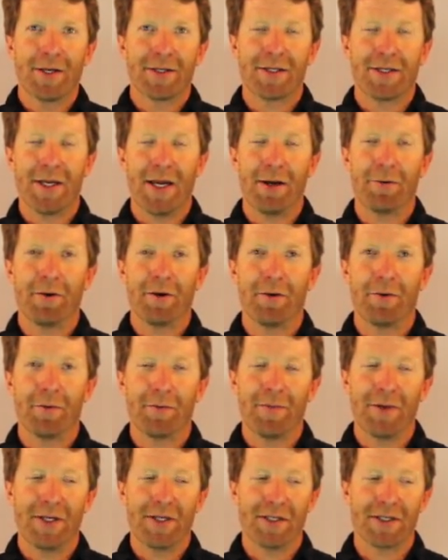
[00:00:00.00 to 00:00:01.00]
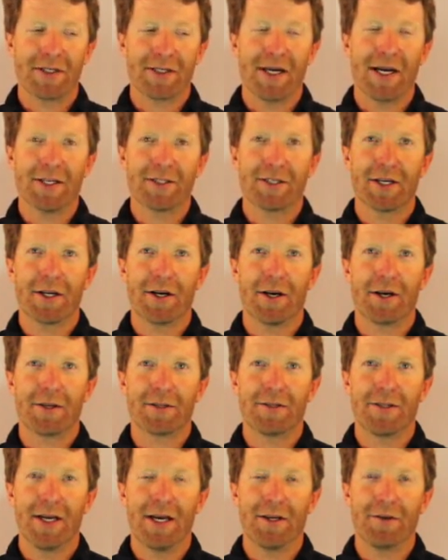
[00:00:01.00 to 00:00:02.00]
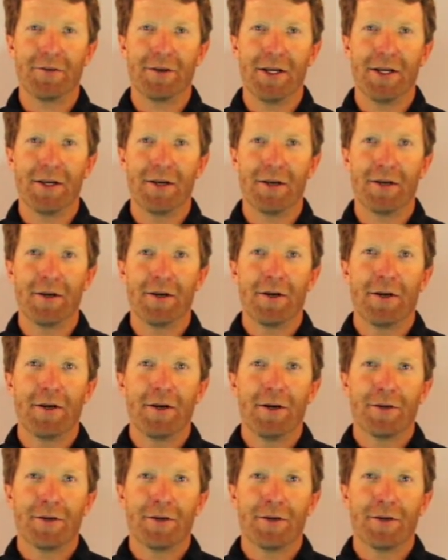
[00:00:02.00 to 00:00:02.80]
Today we will be discussing our 10 liter,